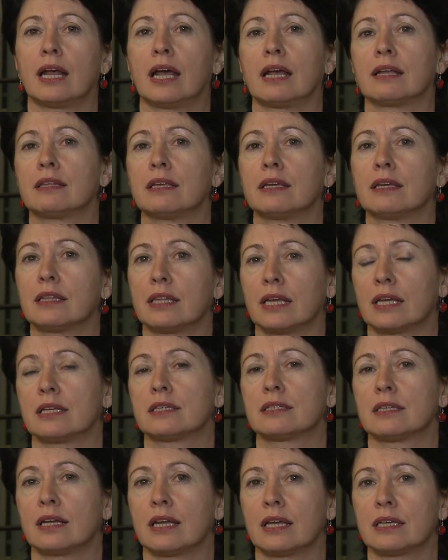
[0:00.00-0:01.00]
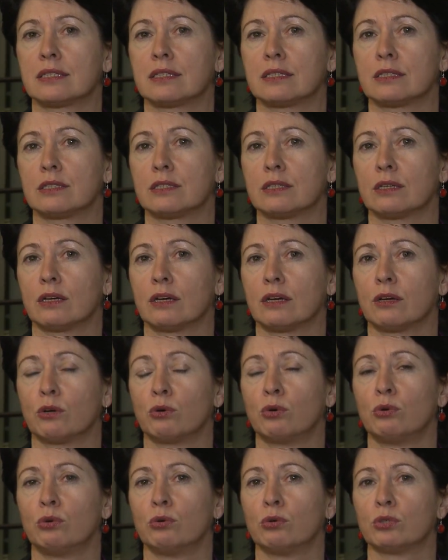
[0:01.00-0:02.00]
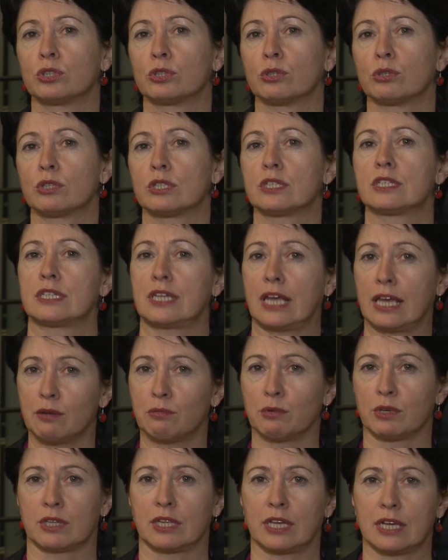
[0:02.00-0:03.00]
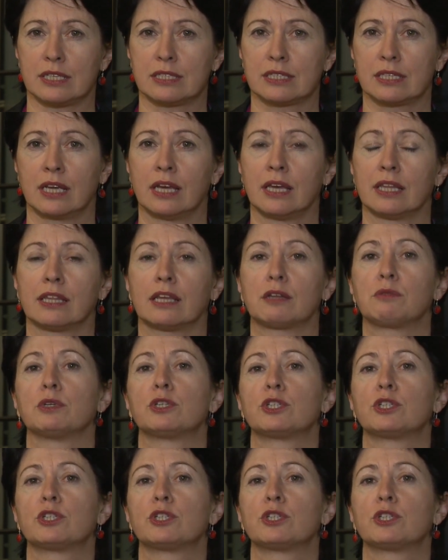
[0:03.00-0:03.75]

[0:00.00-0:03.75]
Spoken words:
I think that is a lesson who should stay with us, that we